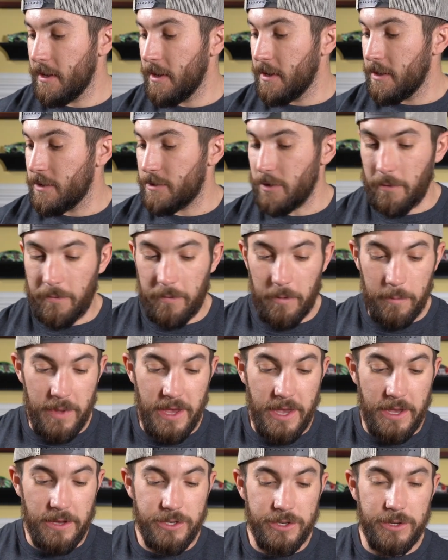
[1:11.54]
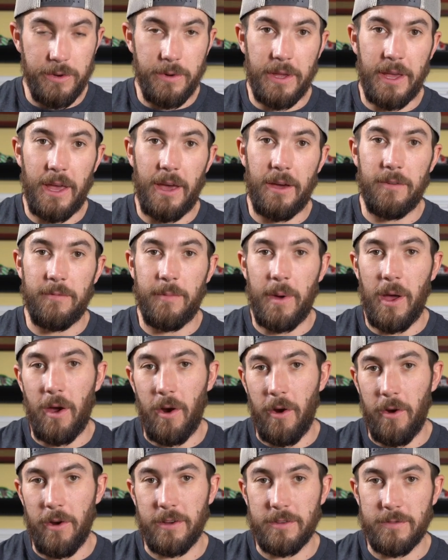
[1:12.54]
So for me, shooting out of my
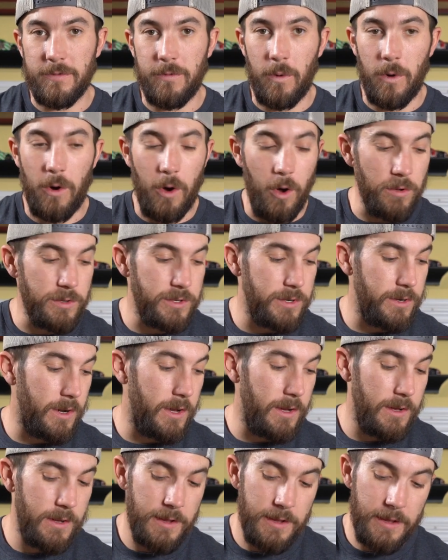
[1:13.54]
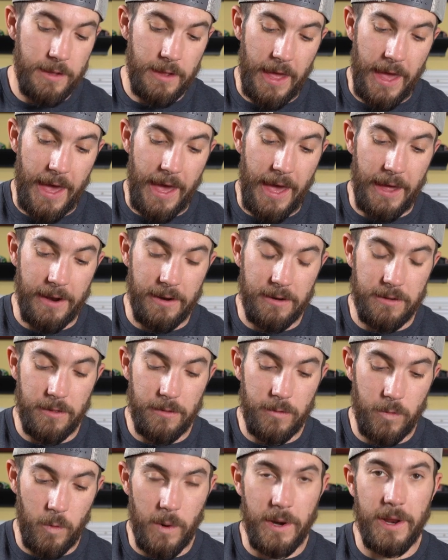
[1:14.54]
Rx4 Ultra at
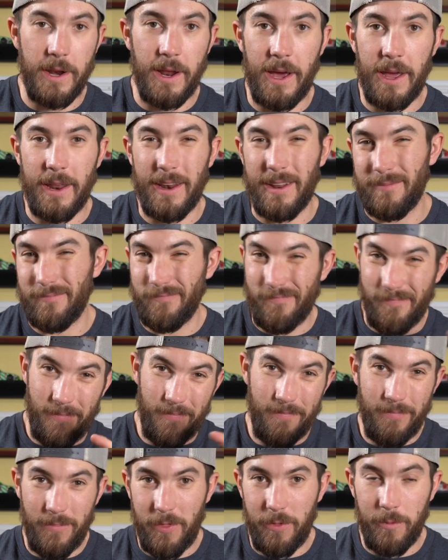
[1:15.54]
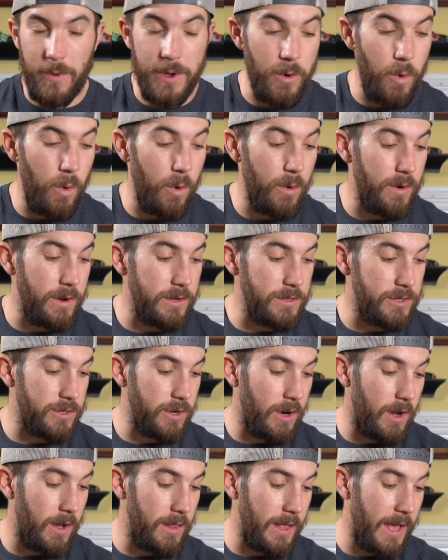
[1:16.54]
29 3/4 inch
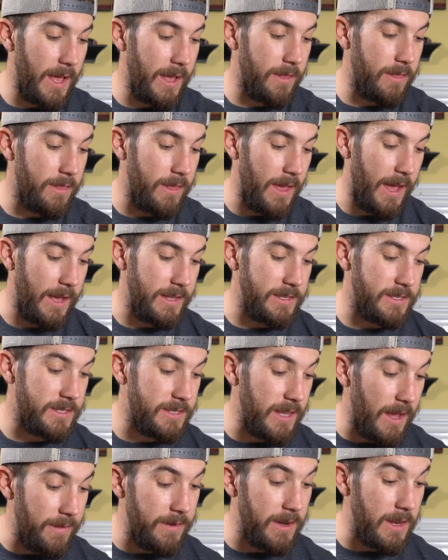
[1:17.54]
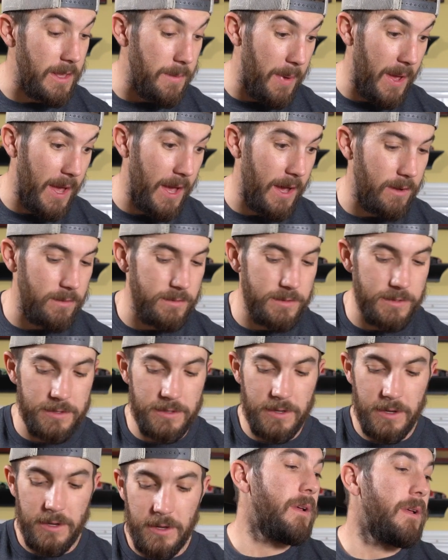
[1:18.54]
draw length at 70 pounds,
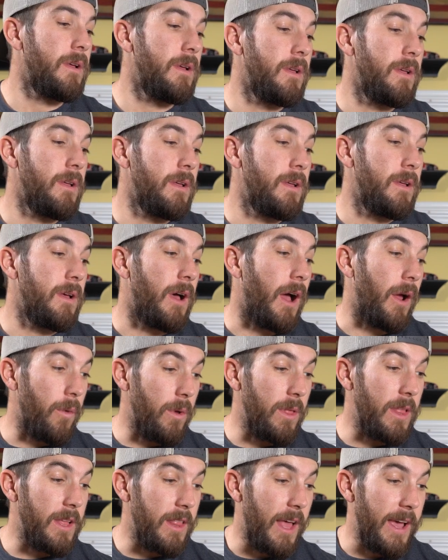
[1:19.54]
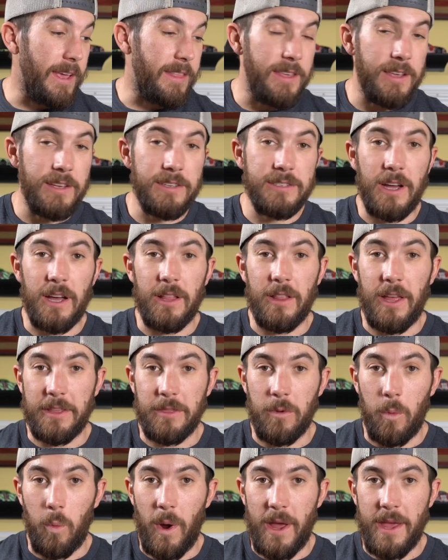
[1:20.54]
I really like these. I like
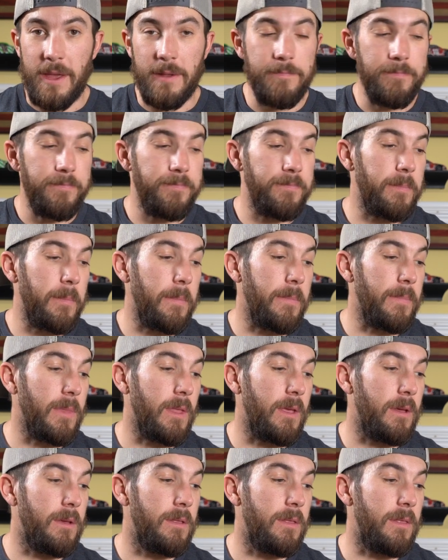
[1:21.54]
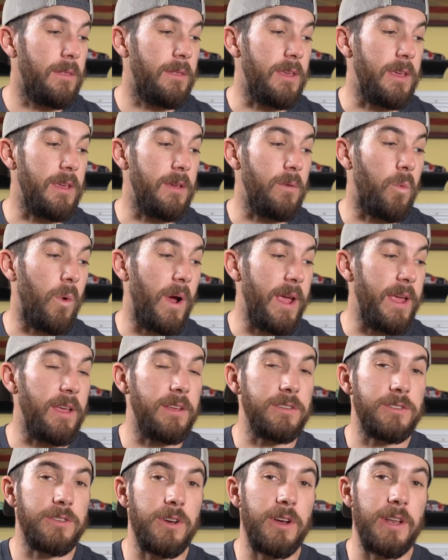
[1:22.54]
the weight. The weight
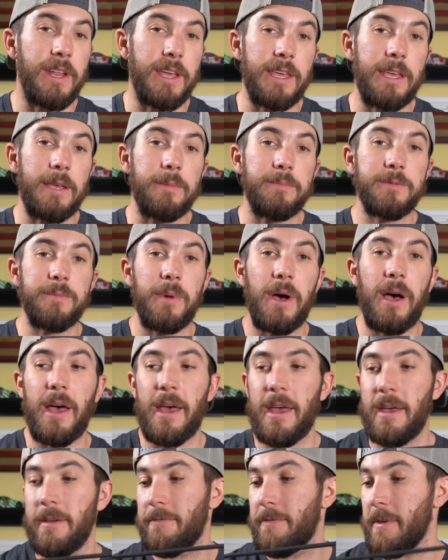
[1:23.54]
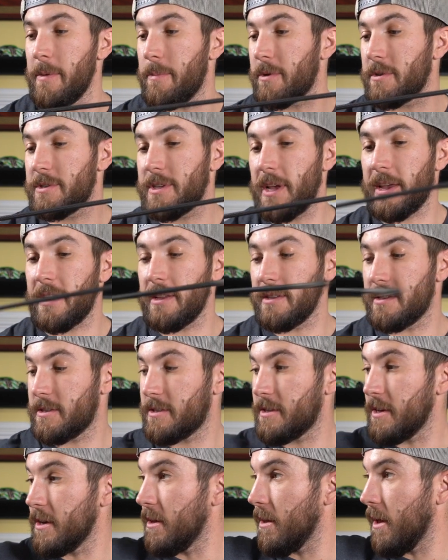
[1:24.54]
is good. It keeps my feet per second
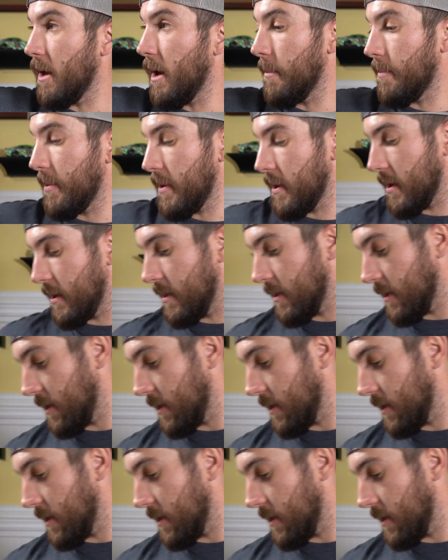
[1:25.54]
still up in